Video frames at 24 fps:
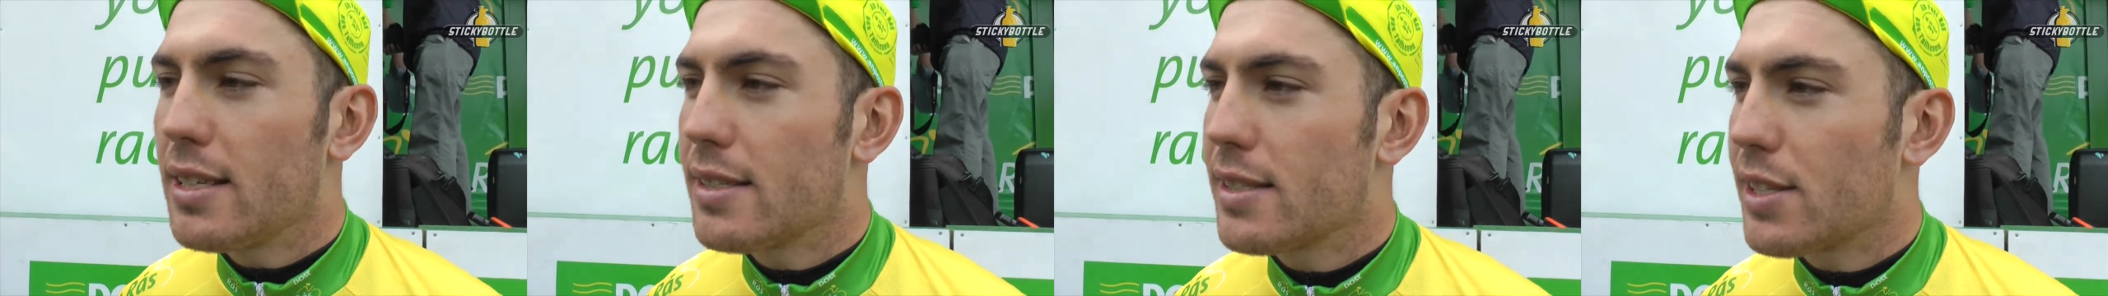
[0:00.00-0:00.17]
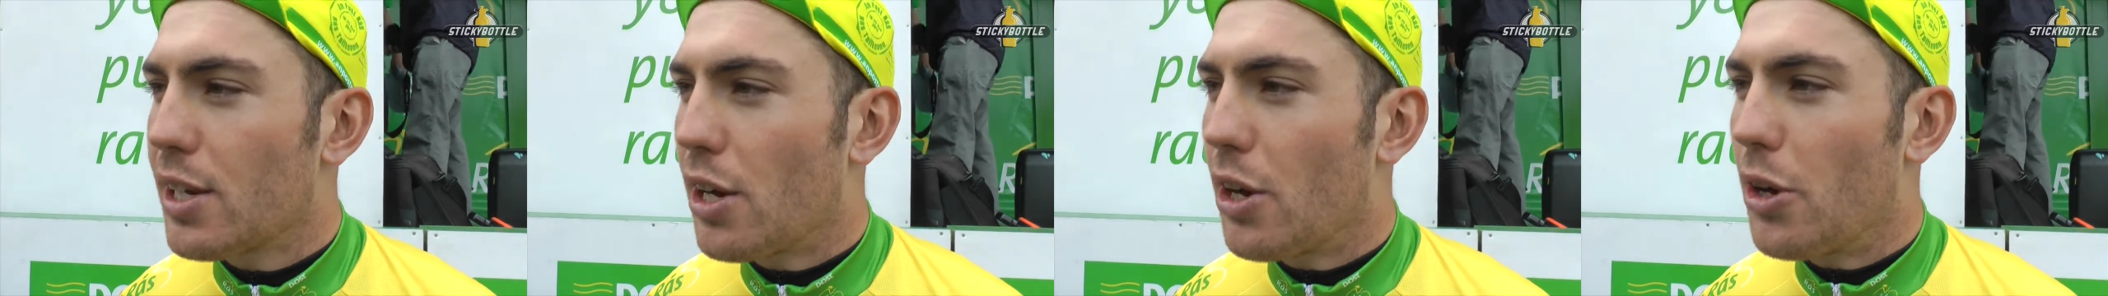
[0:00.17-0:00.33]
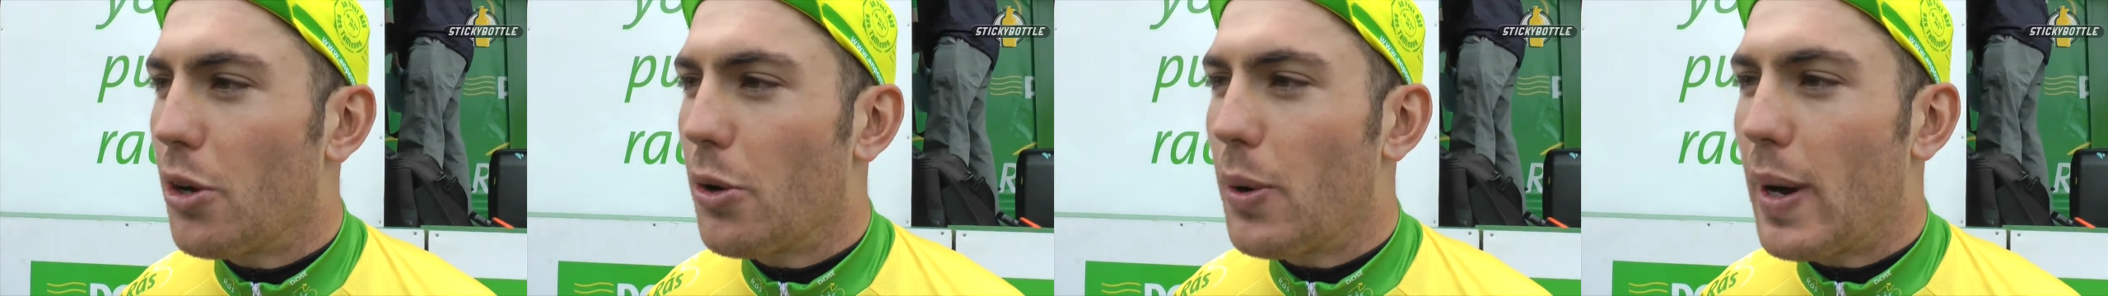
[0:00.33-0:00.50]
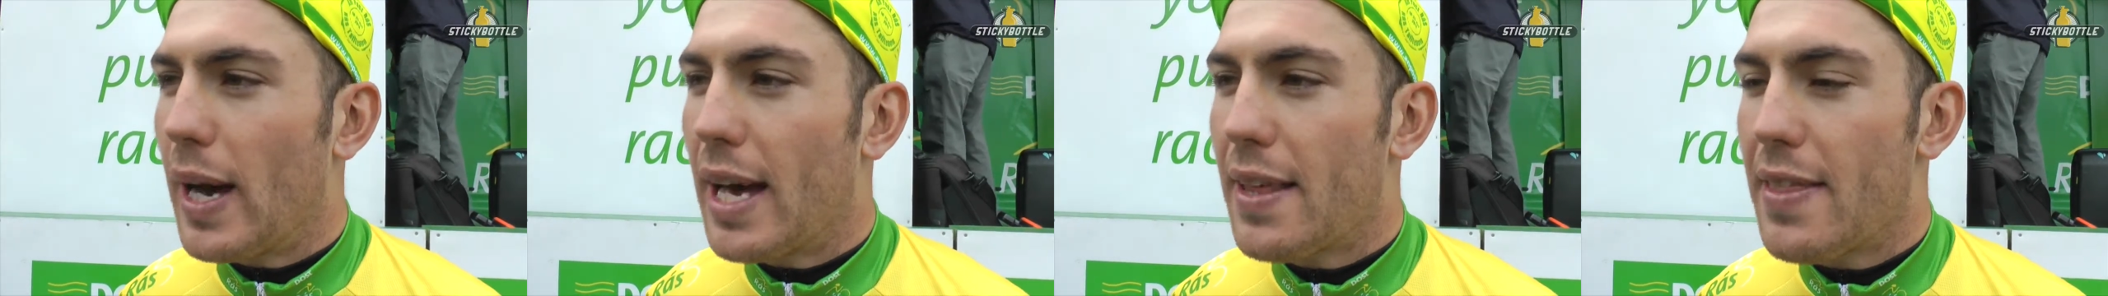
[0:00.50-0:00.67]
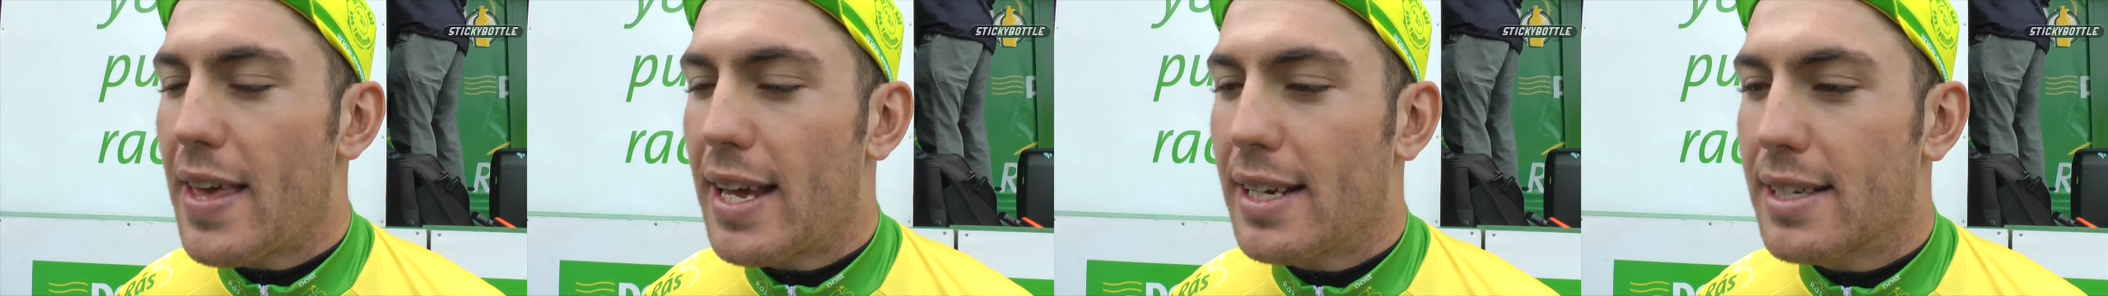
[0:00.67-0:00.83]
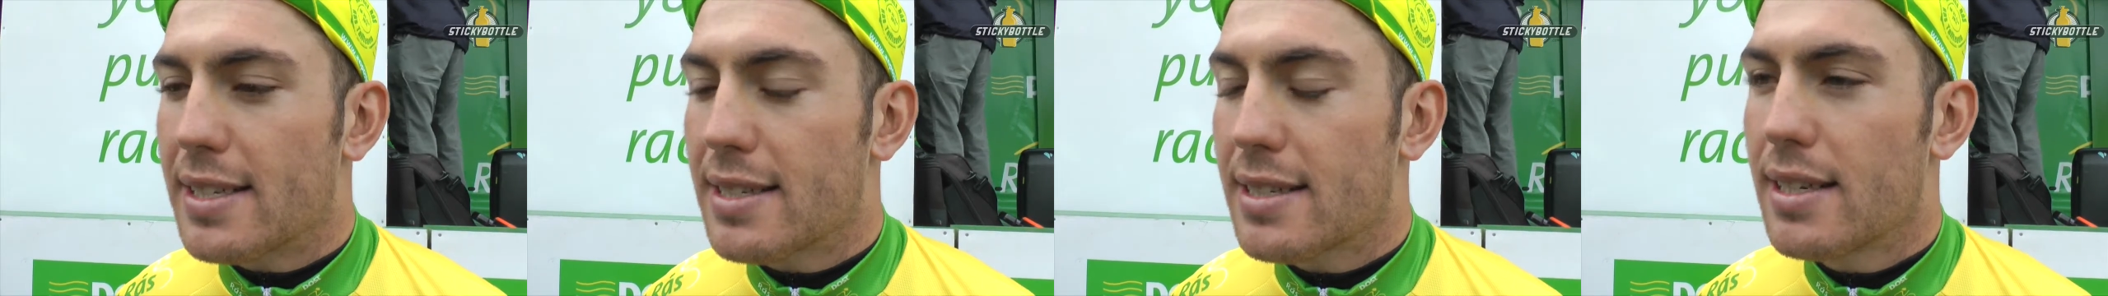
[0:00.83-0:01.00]
so
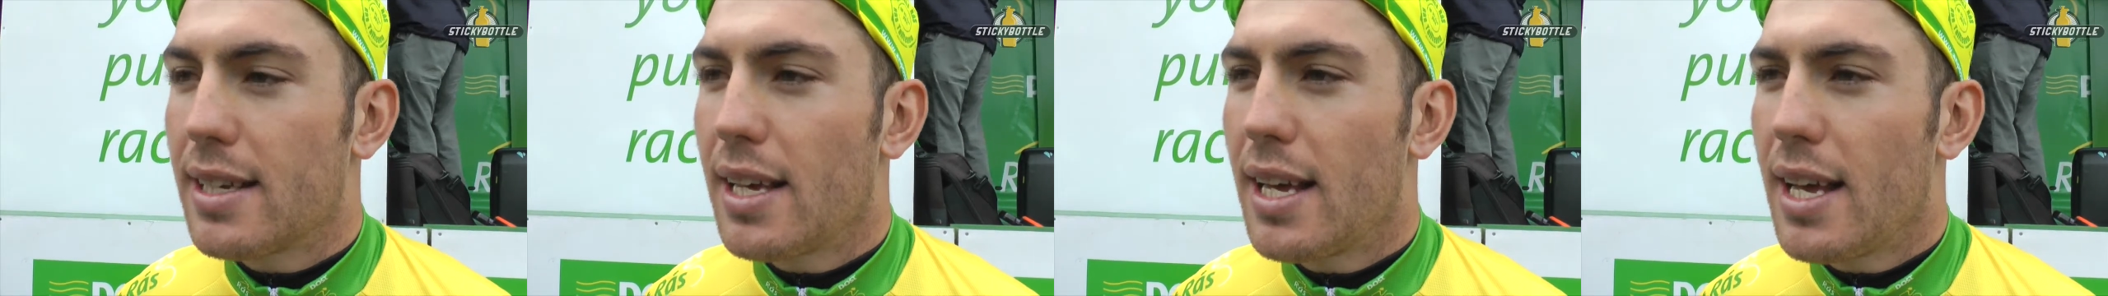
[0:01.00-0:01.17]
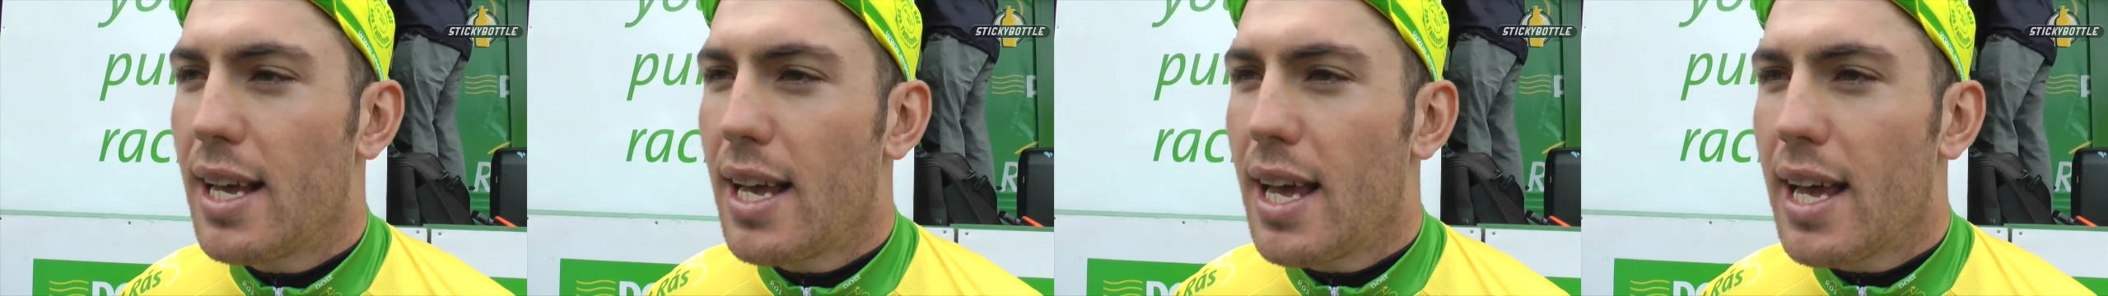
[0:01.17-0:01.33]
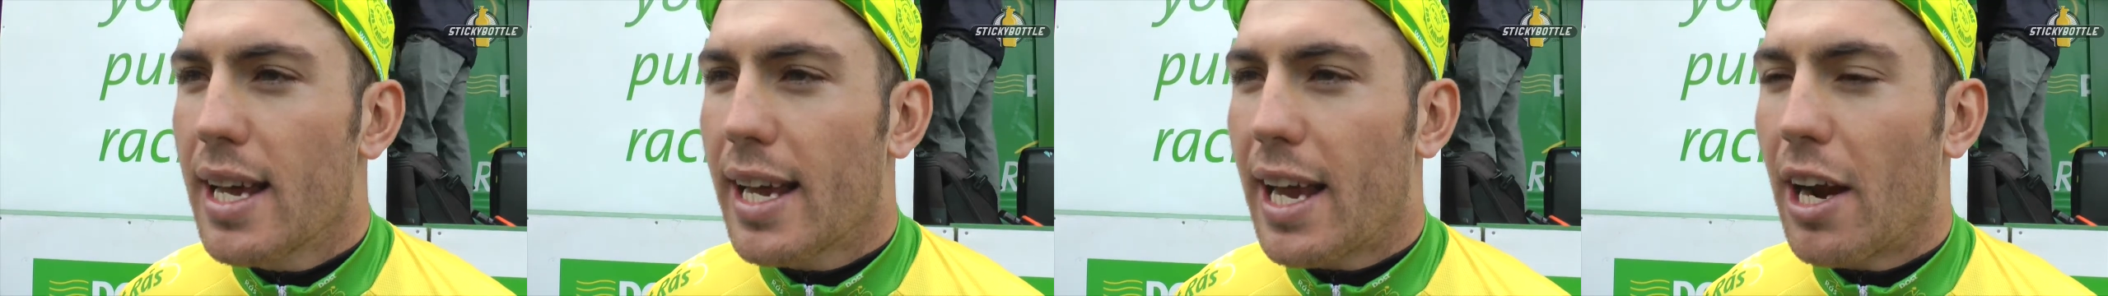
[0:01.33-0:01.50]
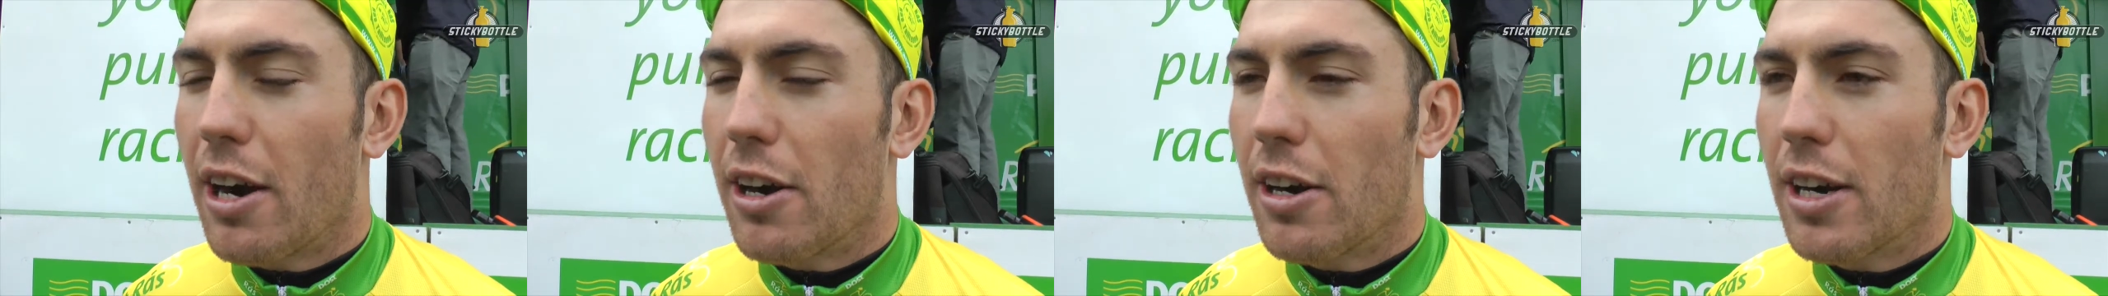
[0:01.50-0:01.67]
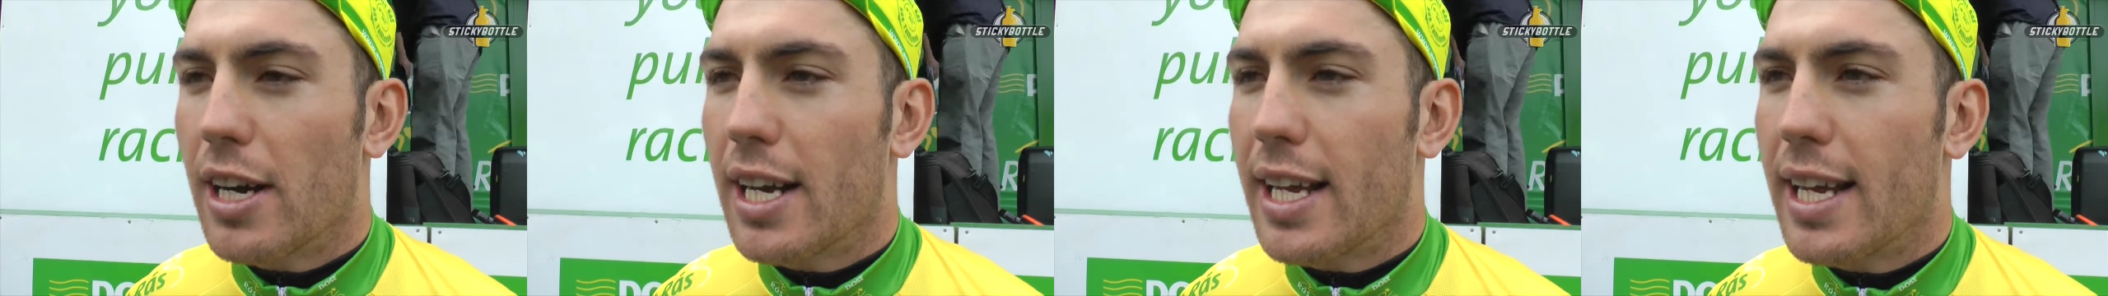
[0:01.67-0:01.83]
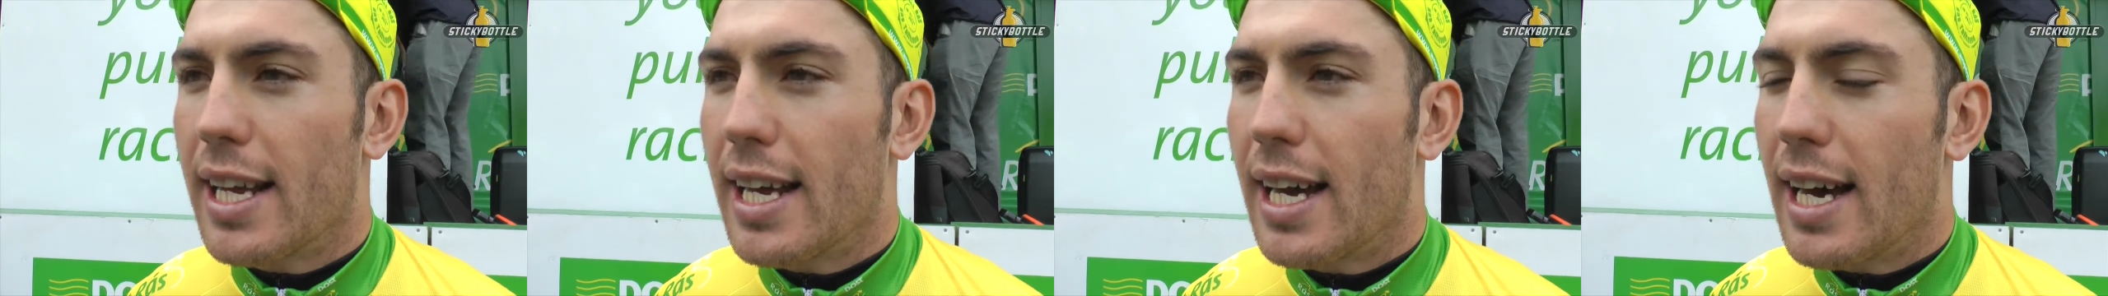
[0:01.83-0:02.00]
that's
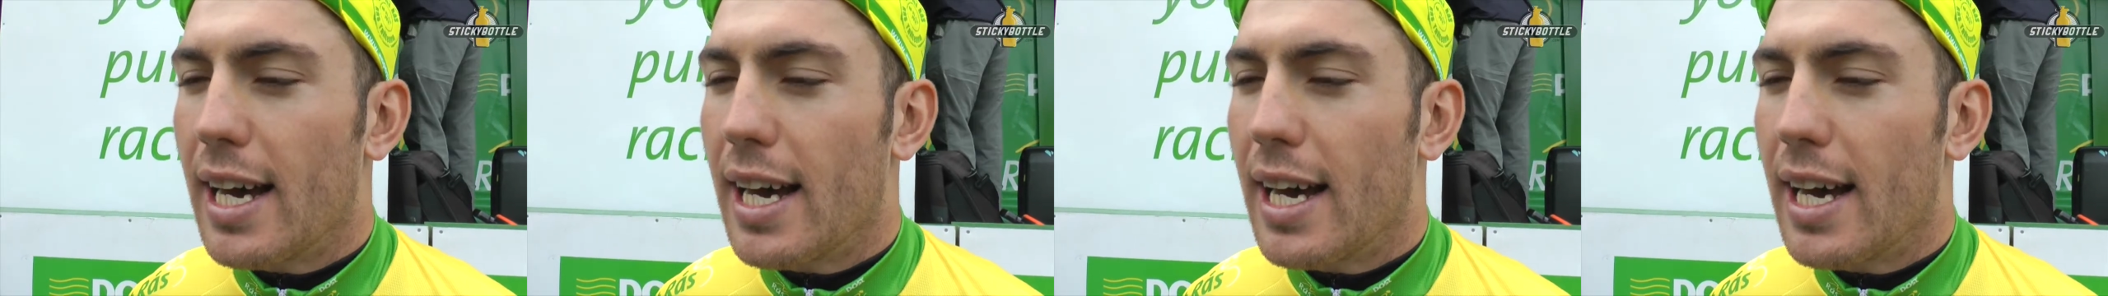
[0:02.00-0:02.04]
currently